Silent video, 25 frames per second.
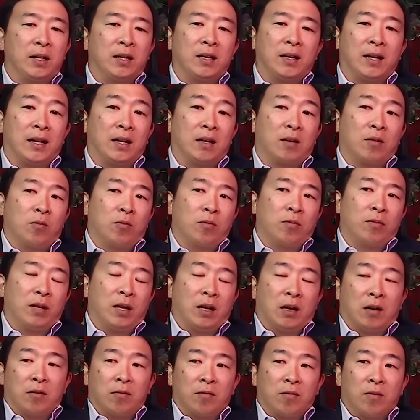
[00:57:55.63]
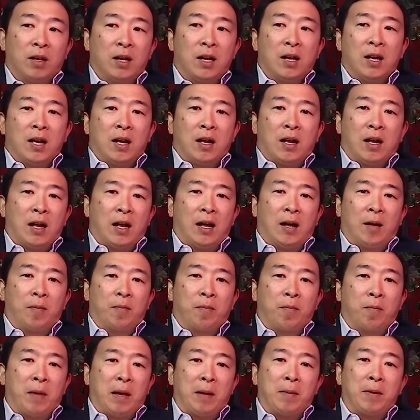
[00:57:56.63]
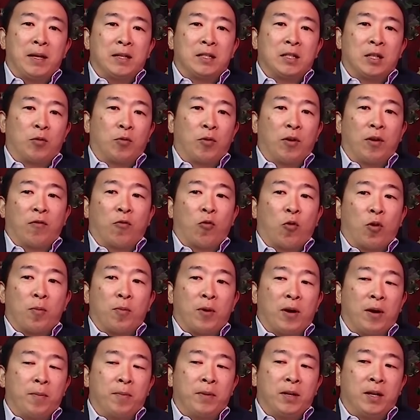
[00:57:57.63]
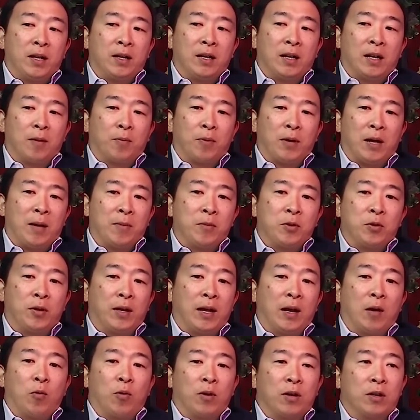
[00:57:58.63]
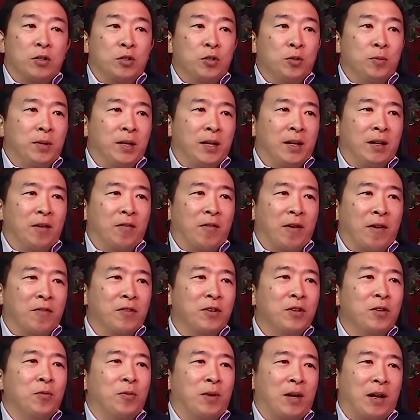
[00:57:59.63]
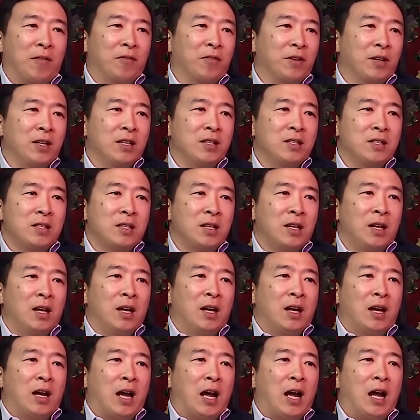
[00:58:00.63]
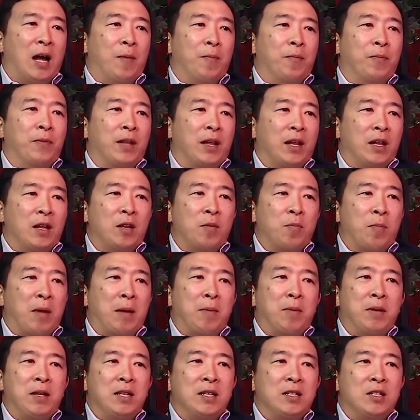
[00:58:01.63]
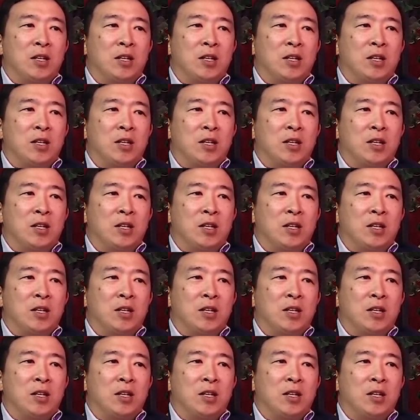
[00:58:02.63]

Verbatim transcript: Like you know, um, maybe it's a three or four billion dollar problem. You can get one or two billion in revenue, whatever it is. Sure. Um, maybe these